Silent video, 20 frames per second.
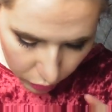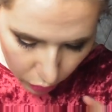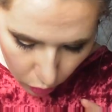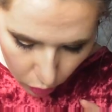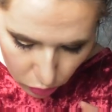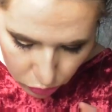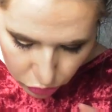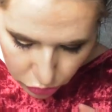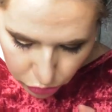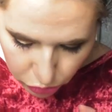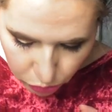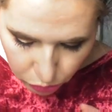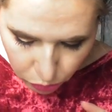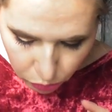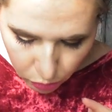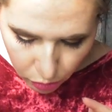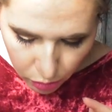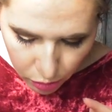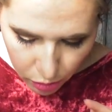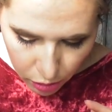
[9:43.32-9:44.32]
On
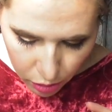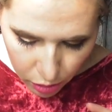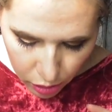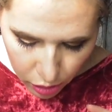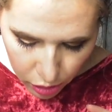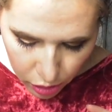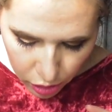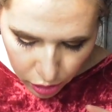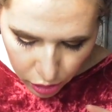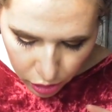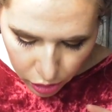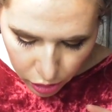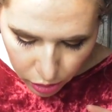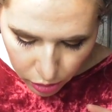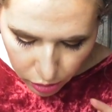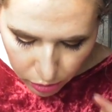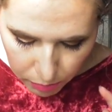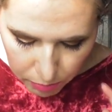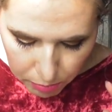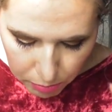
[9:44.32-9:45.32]
to
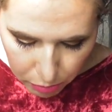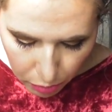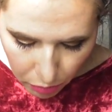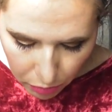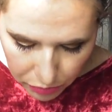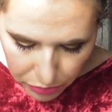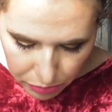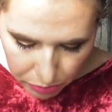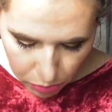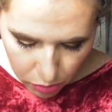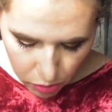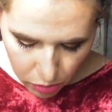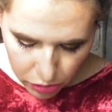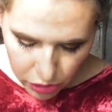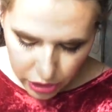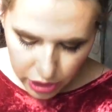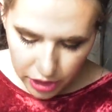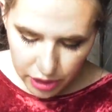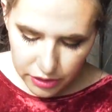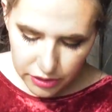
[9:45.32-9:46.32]
body
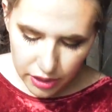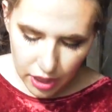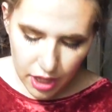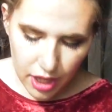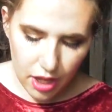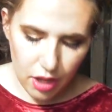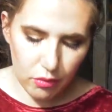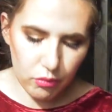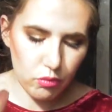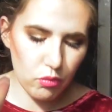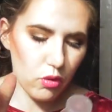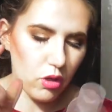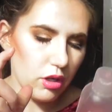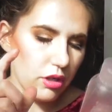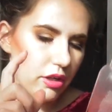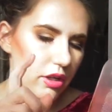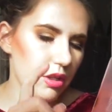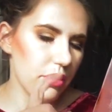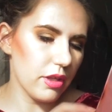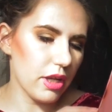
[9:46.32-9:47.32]
washes. I have
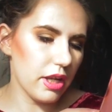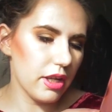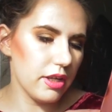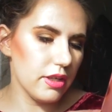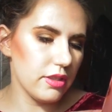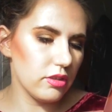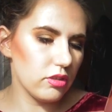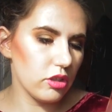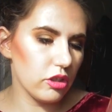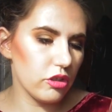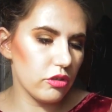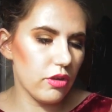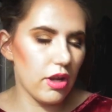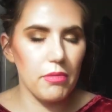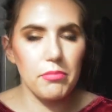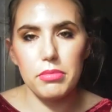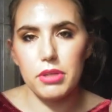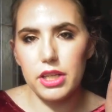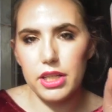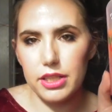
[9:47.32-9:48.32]
one that is
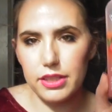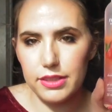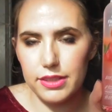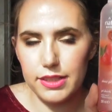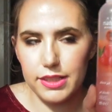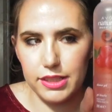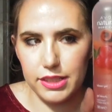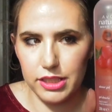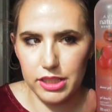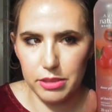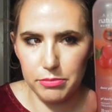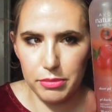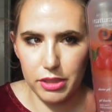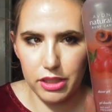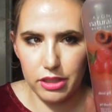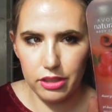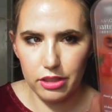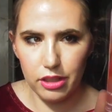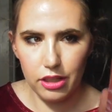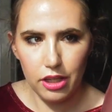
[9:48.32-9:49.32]
cranberry and
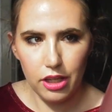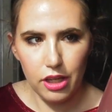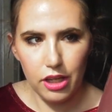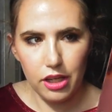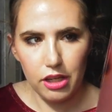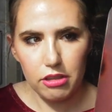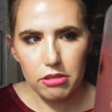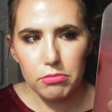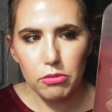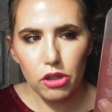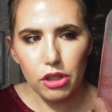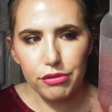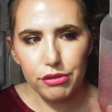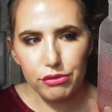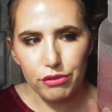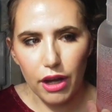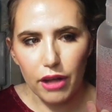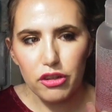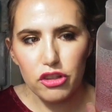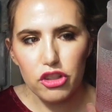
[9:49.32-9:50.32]
cinnamon. It's more of
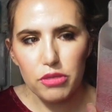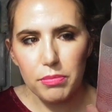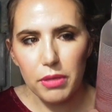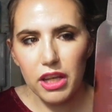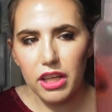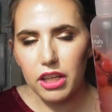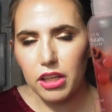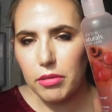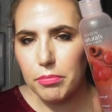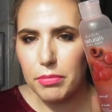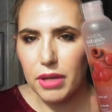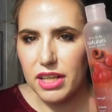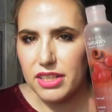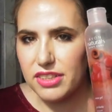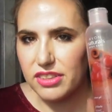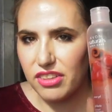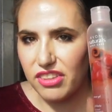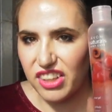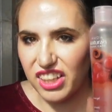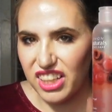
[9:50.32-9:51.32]
a reddish pink, but I
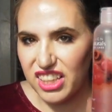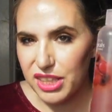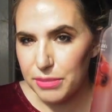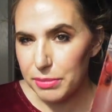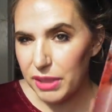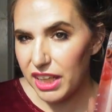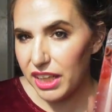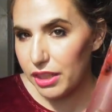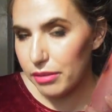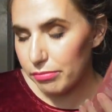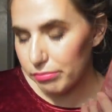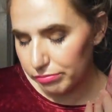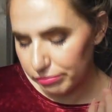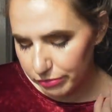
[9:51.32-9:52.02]
still think it's pink.